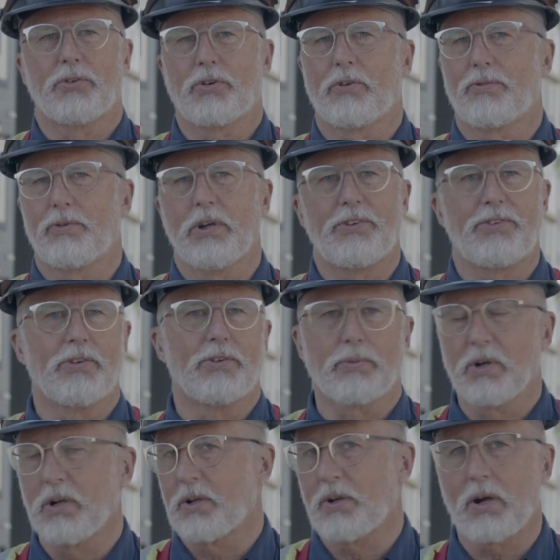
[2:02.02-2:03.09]
So for instance, we're
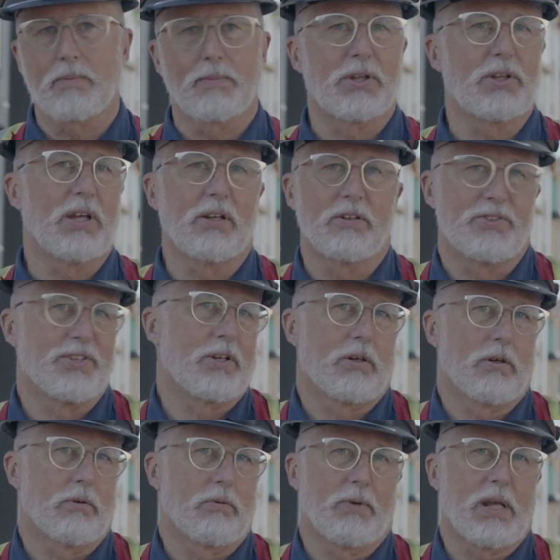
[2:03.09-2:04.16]
going to talk about the energy
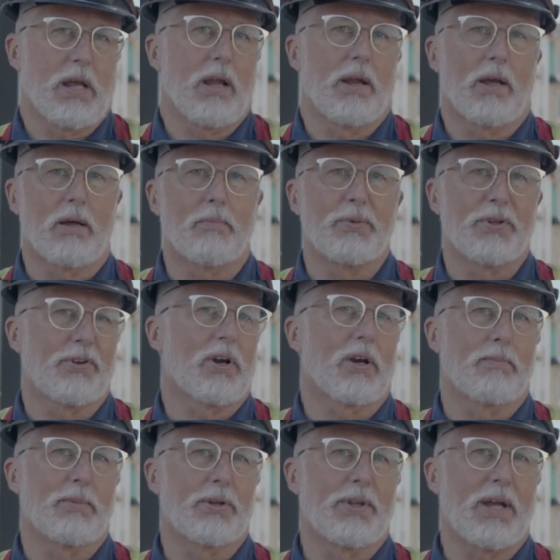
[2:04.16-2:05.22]
code. We can't help but talk
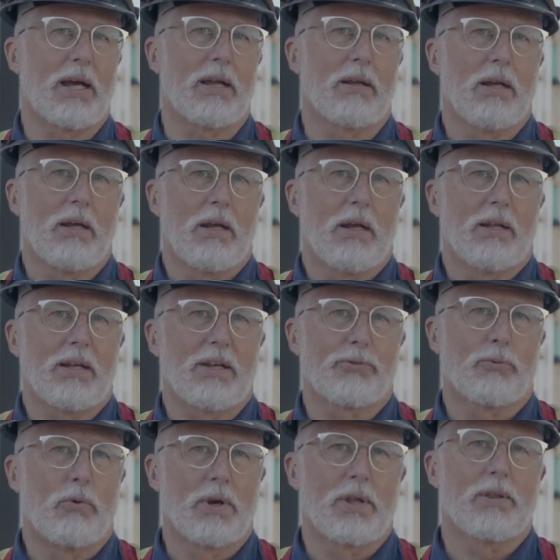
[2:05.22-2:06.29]
about that. That's
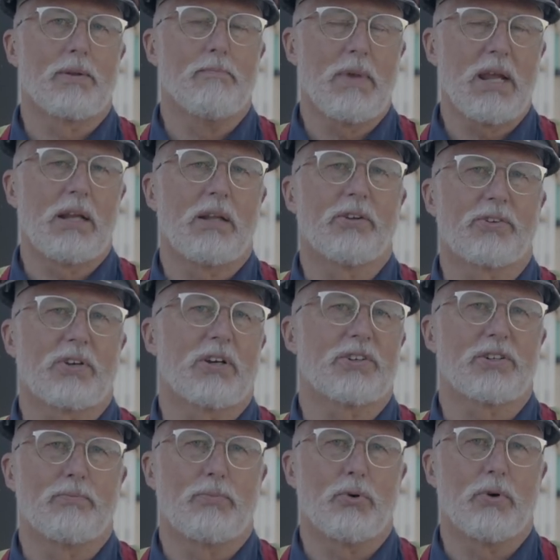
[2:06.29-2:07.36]
one of the main
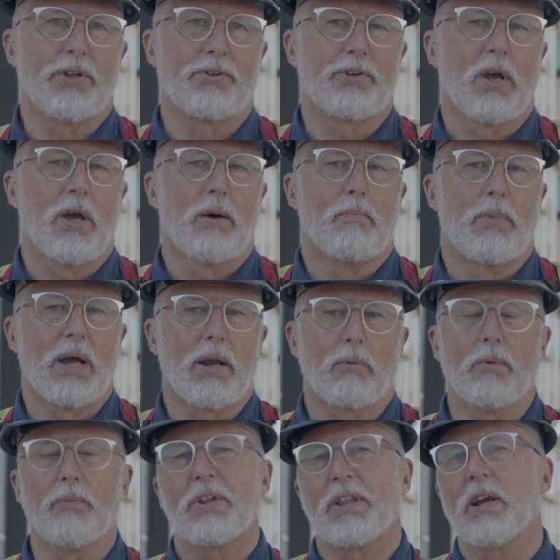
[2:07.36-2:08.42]
discussion points. But
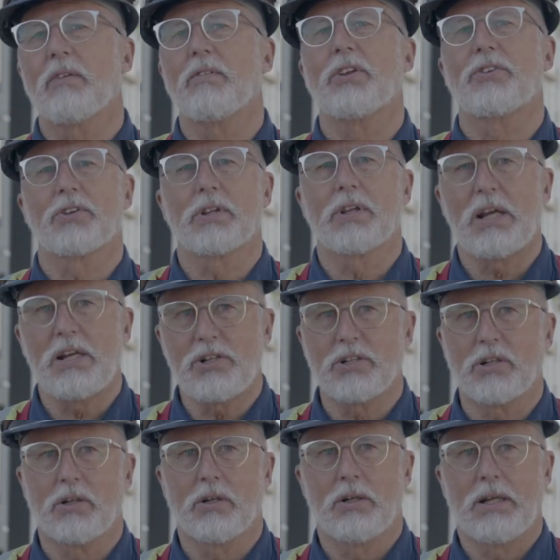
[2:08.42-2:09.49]
when we think of
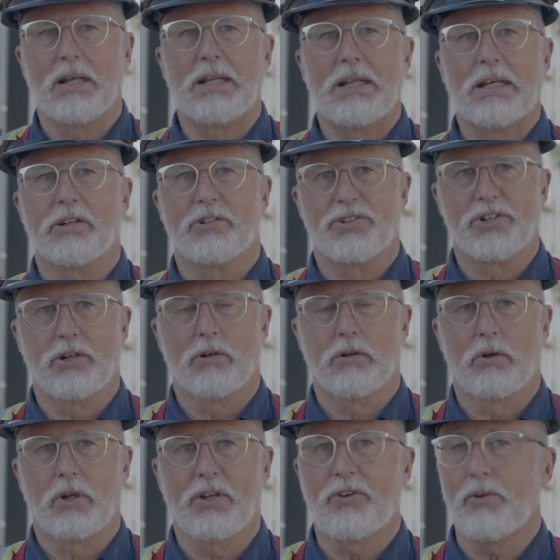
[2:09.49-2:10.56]
insulation in the energy
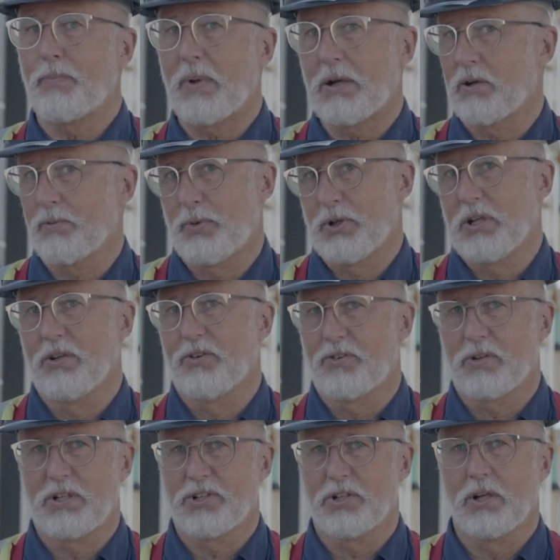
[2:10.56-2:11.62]
code, is it better to put the
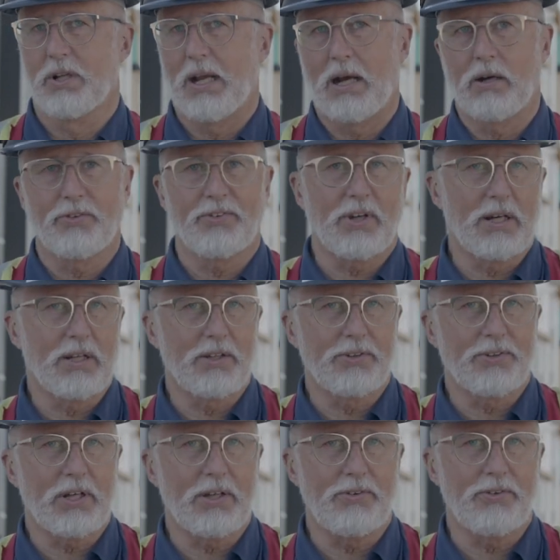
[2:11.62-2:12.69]
insulation on the outside of the
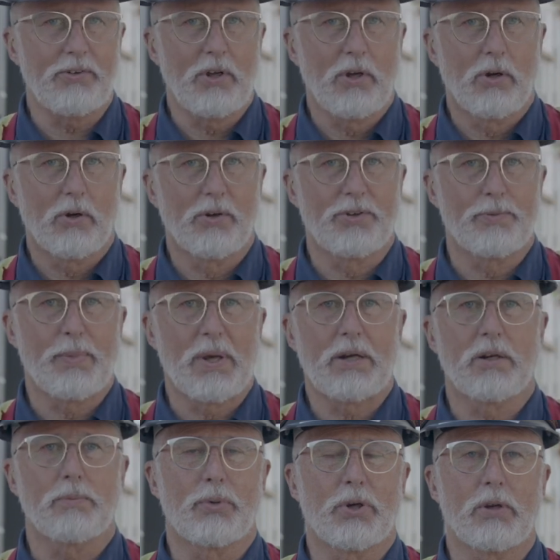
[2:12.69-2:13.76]
studs, or is it better
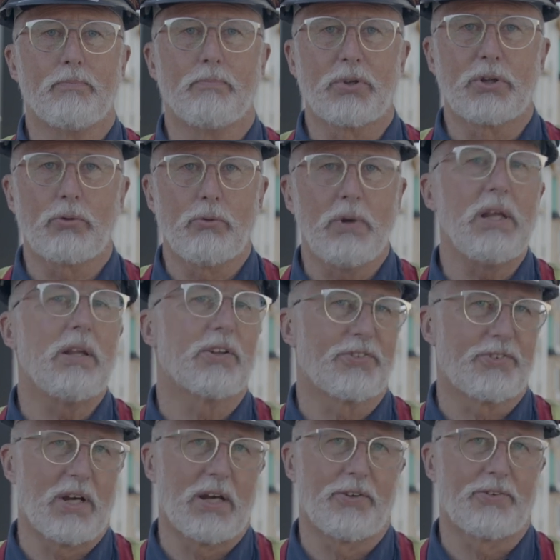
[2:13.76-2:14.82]
to put them between the
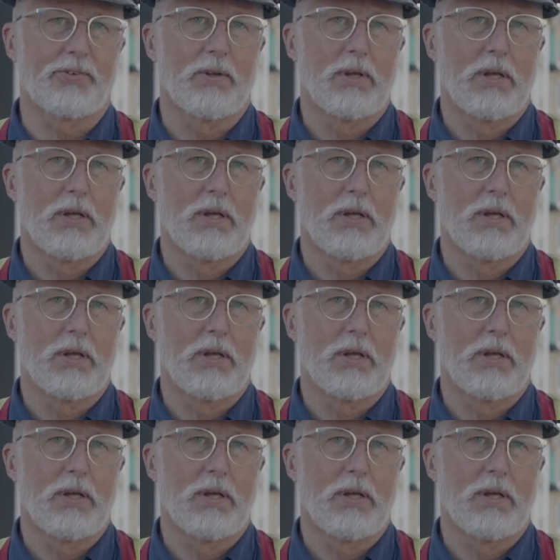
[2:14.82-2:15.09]
studs?